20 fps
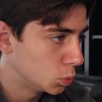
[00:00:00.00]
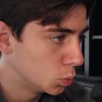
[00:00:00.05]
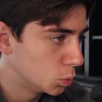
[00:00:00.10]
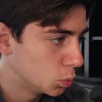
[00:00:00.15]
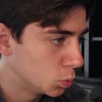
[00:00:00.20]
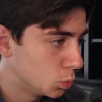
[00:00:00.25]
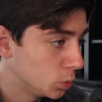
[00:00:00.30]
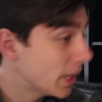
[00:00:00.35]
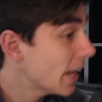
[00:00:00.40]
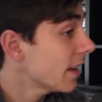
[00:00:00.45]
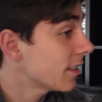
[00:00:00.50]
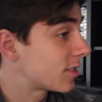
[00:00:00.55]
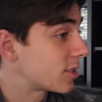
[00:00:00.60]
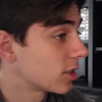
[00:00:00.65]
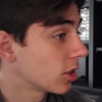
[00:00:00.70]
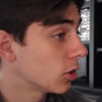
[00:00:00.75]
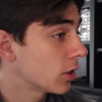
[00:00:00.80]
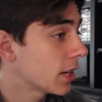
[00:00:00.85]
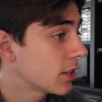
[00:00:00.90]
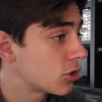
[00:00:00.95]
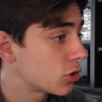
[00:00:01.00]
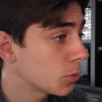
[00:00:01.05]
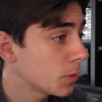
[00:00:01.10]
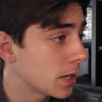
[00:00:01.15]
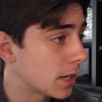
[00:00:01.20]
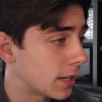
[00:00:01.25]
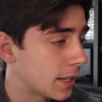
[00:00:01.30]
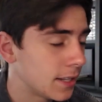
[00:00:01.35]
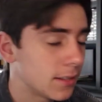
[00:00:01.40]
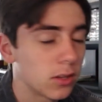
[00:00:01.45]
Yes! Okay,
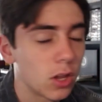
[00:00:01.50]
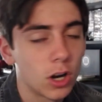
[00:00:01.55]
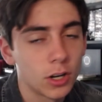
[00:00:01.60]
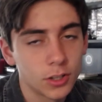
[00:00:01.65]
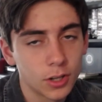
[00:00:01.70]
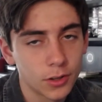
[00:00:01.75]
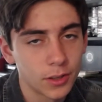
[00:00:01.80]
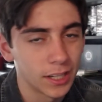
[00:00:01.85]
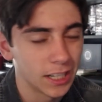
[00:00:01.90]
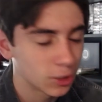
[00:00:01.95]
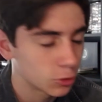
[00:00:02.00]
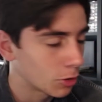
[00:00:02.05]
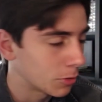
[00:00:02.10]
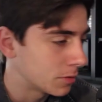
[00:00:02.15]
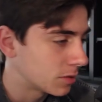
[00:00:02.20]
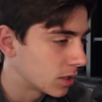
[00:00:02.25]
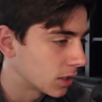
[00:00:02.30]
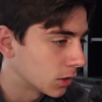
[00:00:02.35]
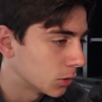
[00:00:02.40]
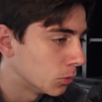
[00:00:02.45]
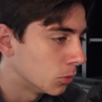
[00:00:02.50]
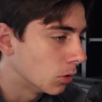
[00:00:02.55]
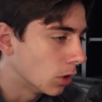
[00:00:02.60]
sweet. He logged our thing. That's what I was saying.